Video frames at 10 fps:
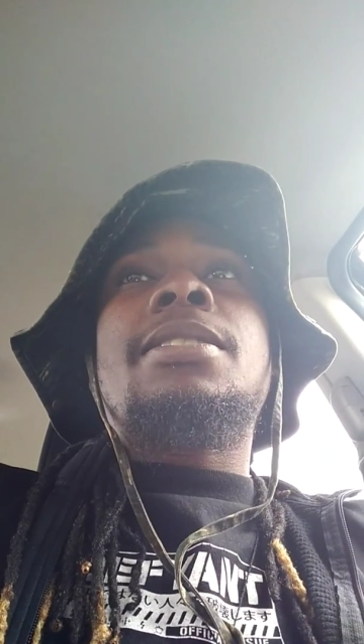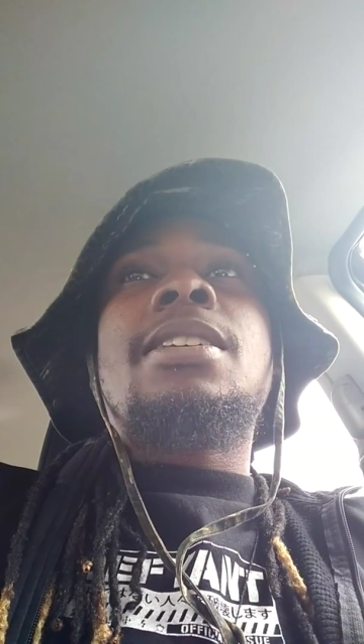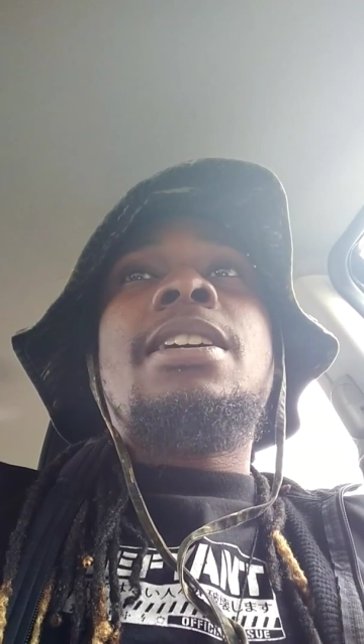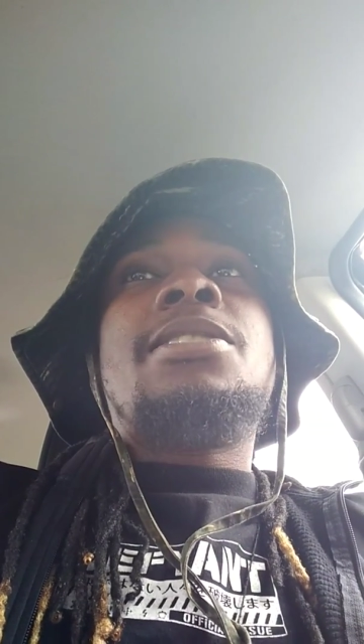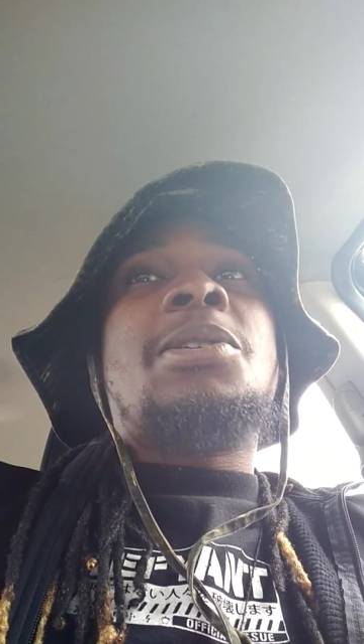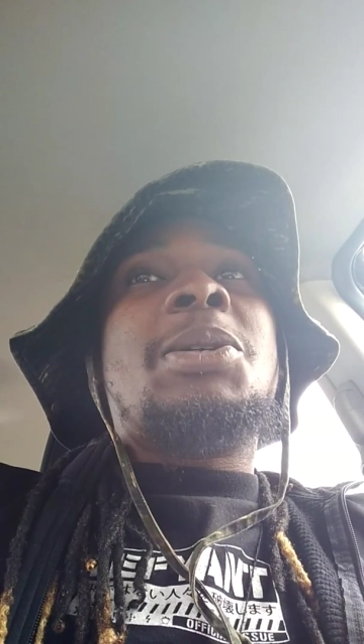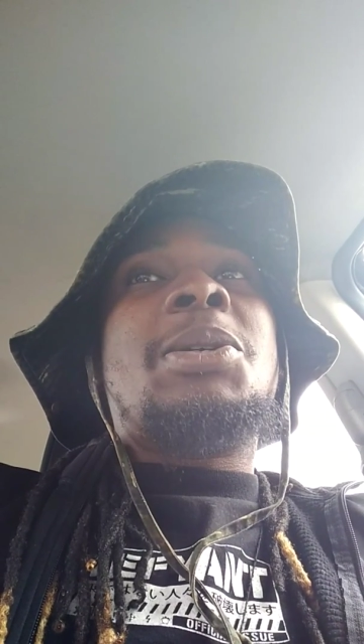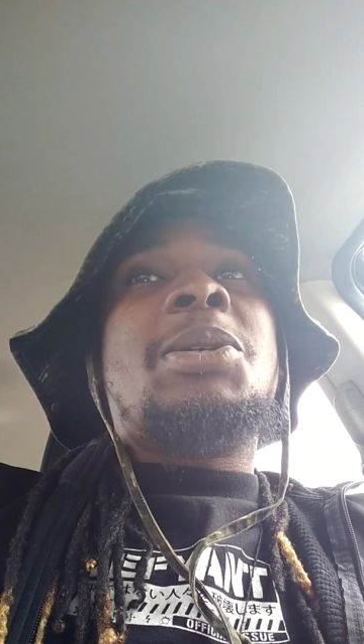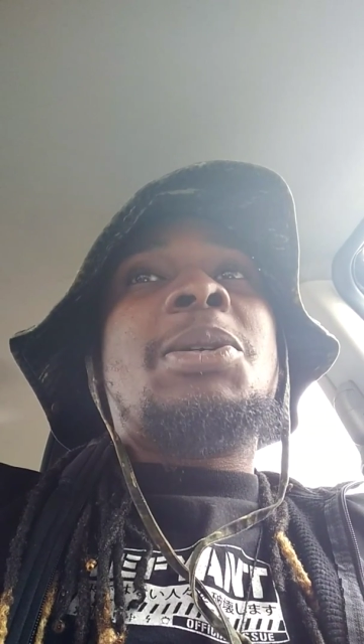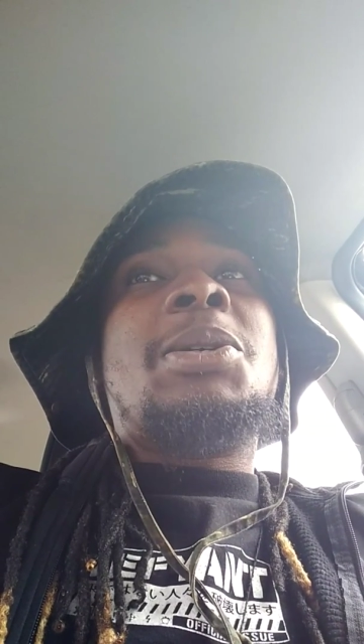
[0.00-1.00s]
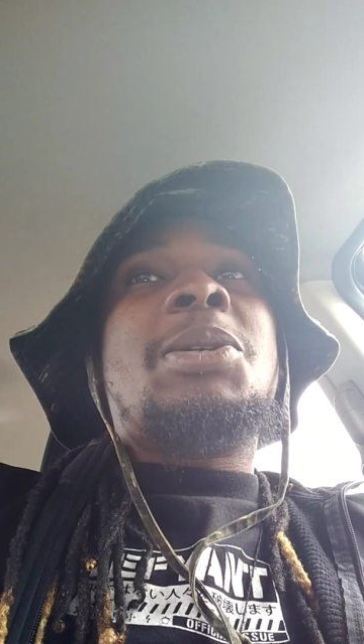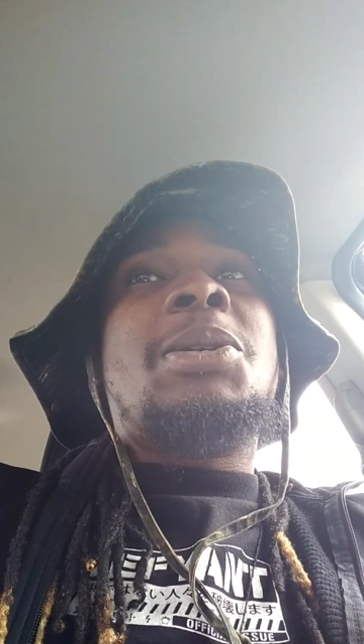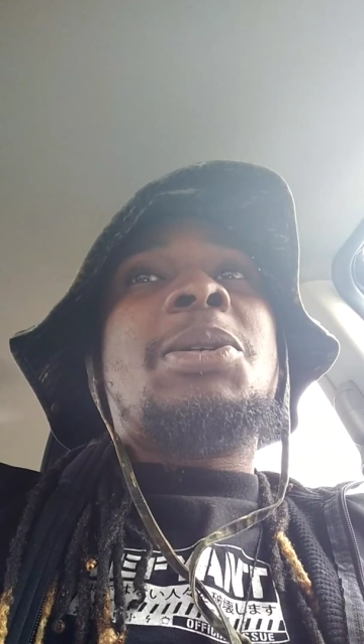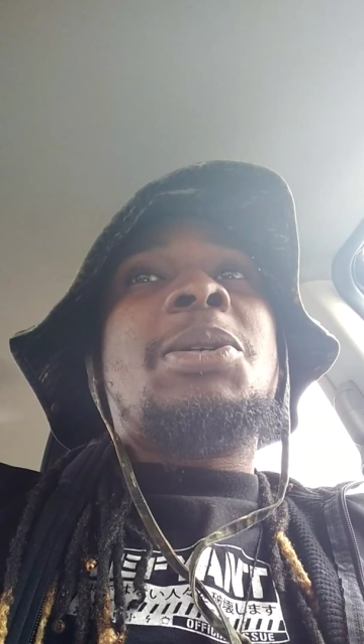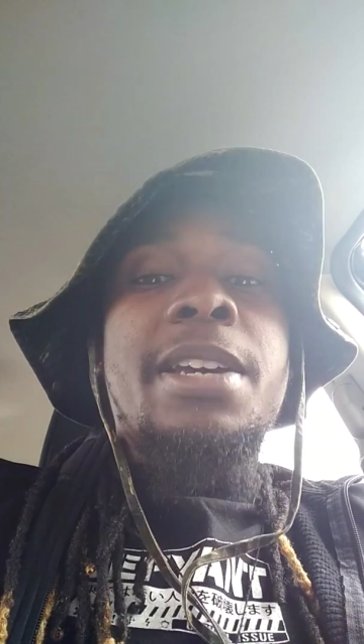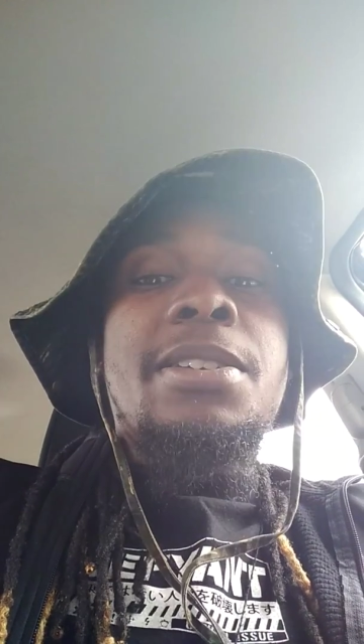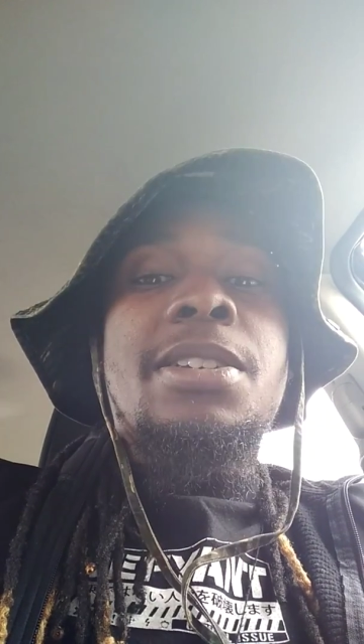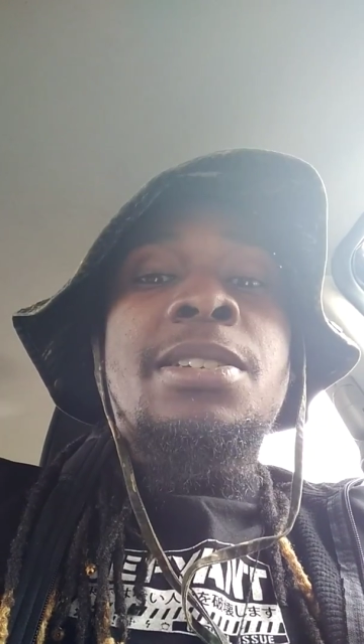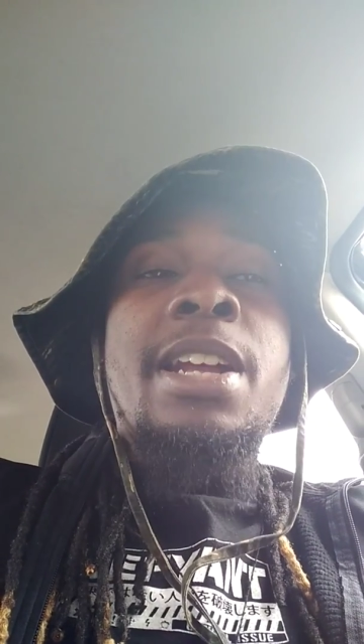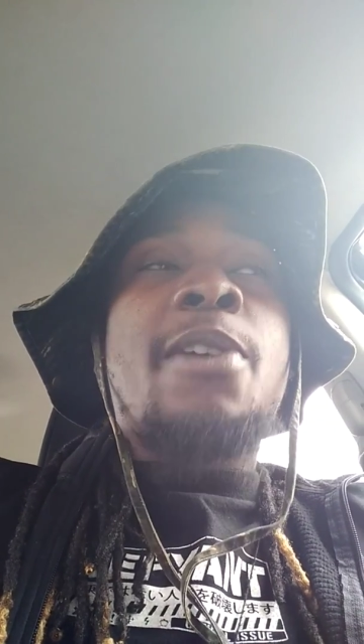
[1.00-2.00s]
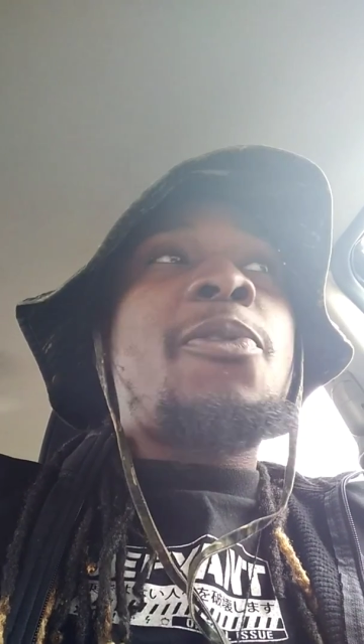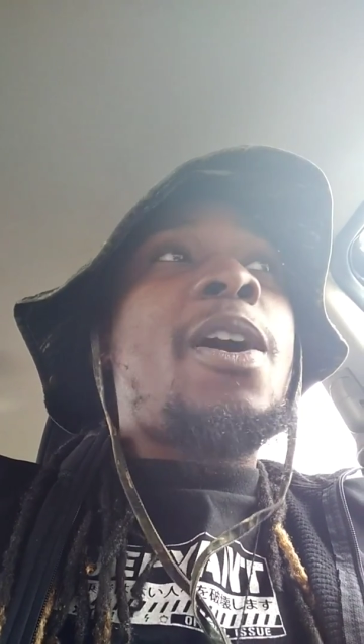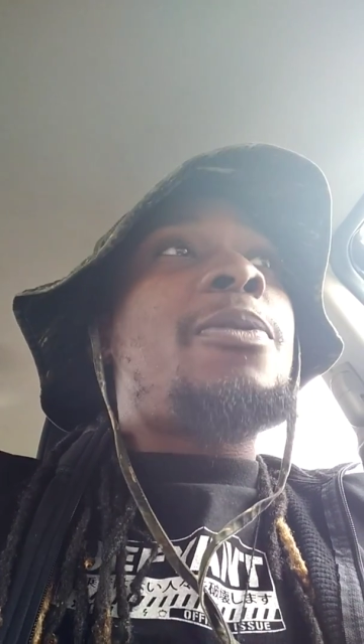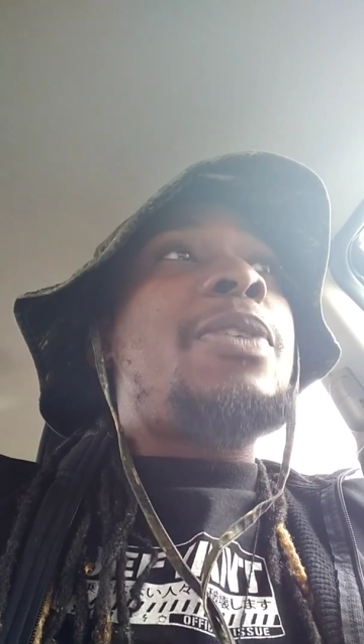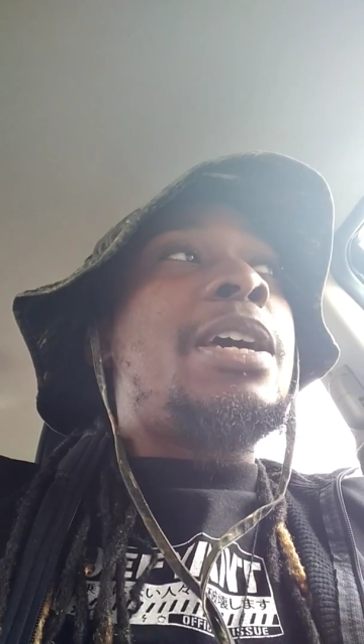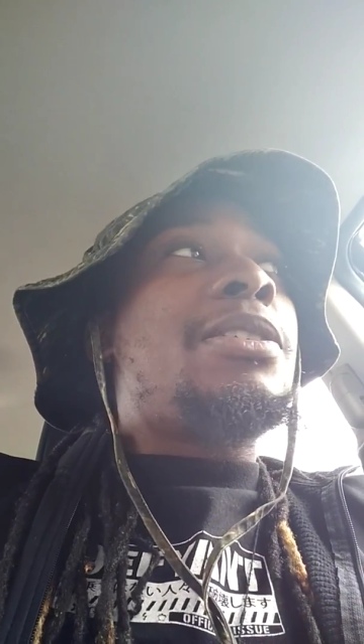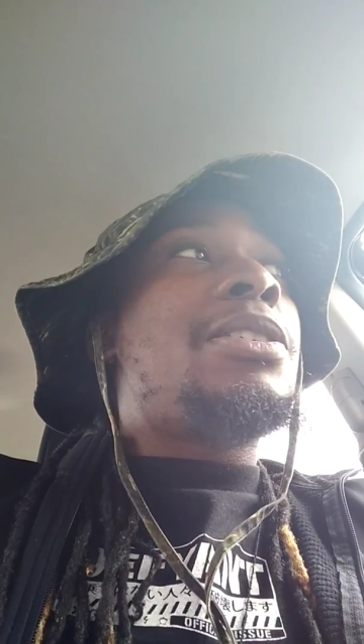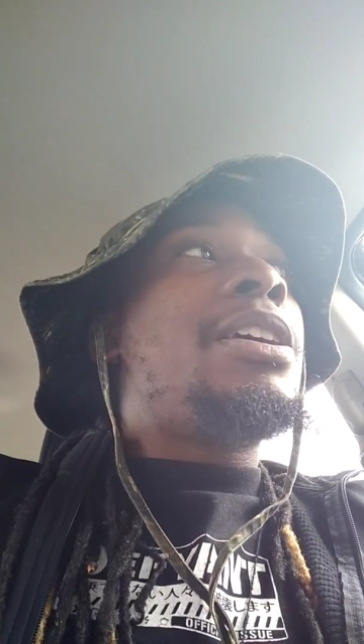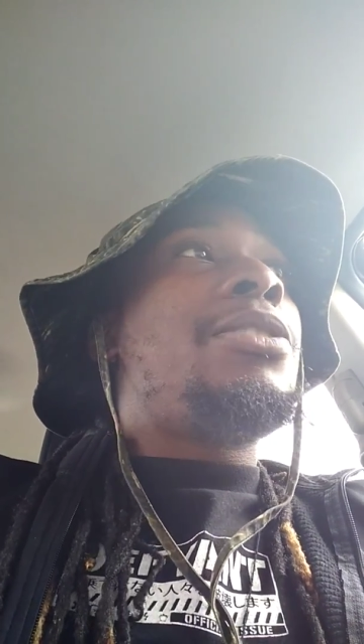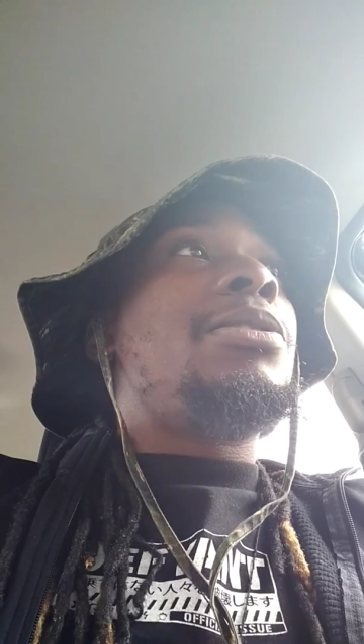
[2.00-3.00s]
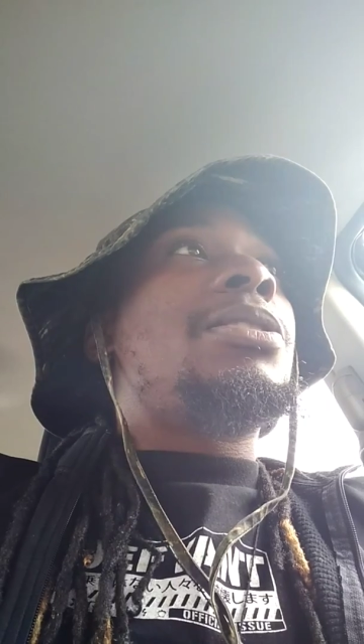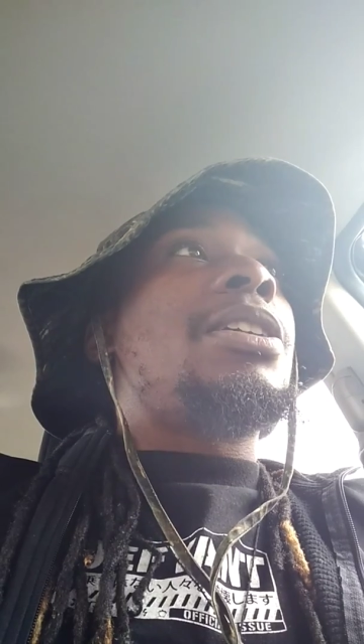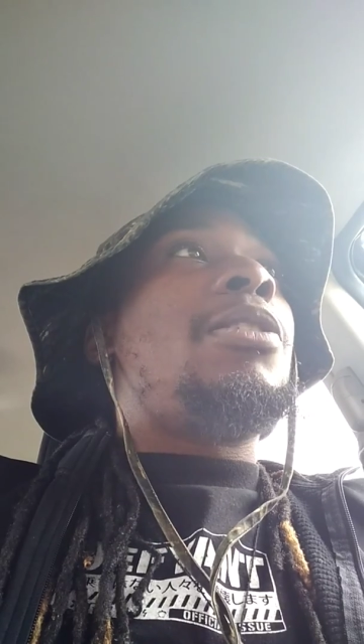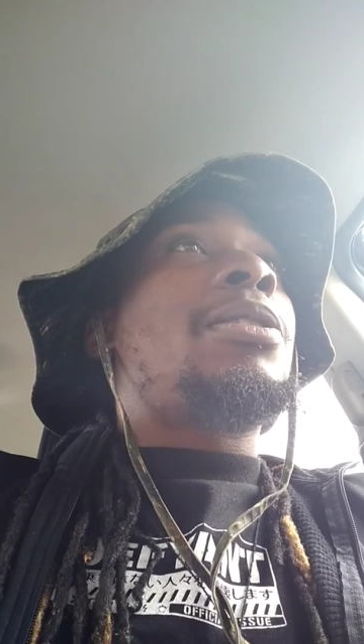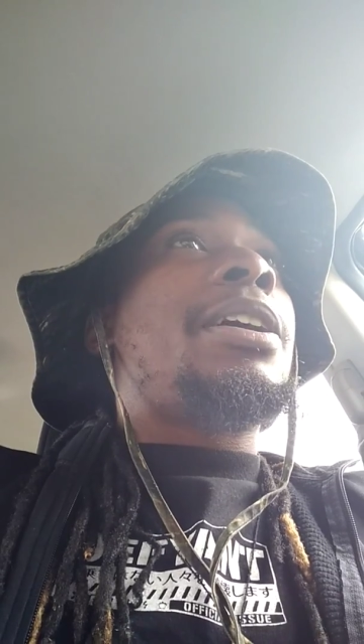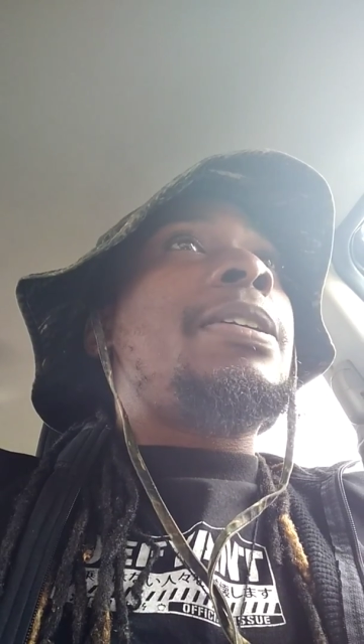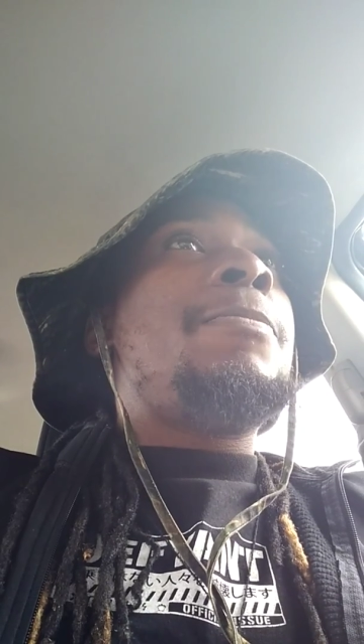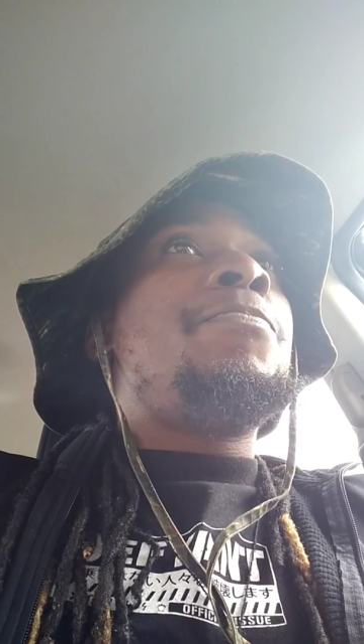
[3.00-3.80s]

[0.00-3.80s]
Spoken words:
So it's not far-fetched. You can say, okay, some